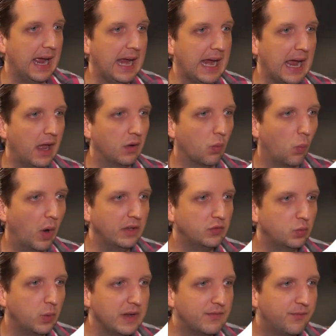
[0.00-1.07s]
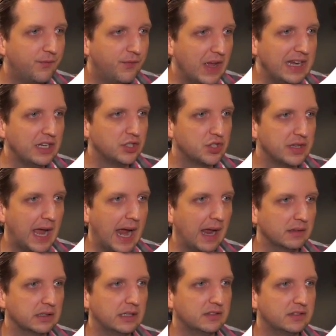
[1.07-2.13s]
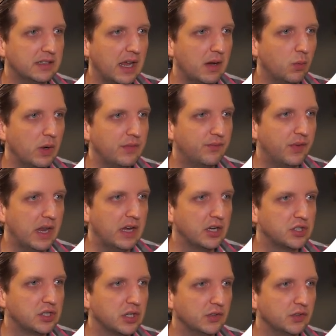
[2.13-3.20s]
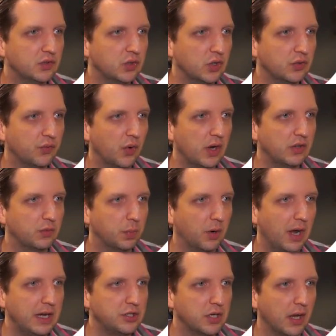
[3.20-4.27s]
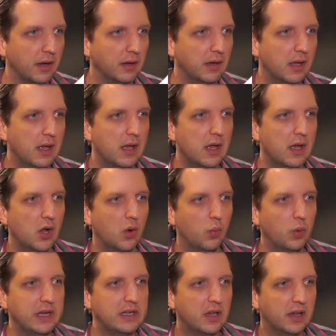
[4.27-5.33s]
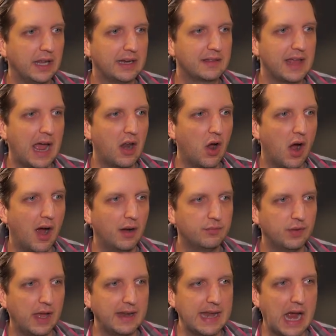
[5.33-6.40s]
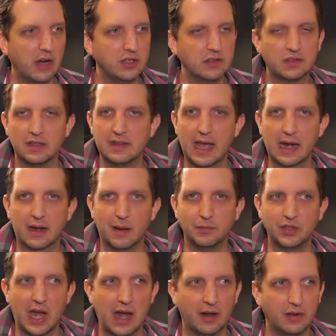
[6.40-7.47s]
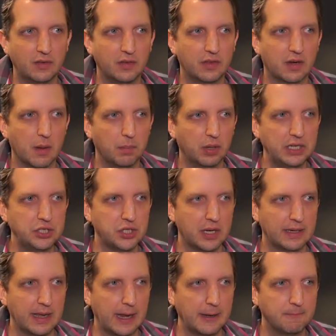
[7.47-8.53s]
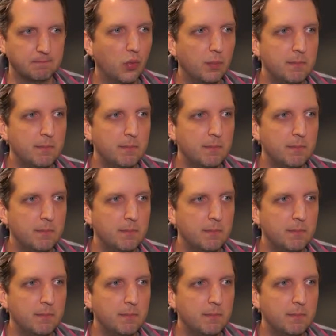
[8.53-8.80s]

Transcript: And once we finish that, let's say we finish search for inspiration, we click that off, and now you see that comes down into the completion date.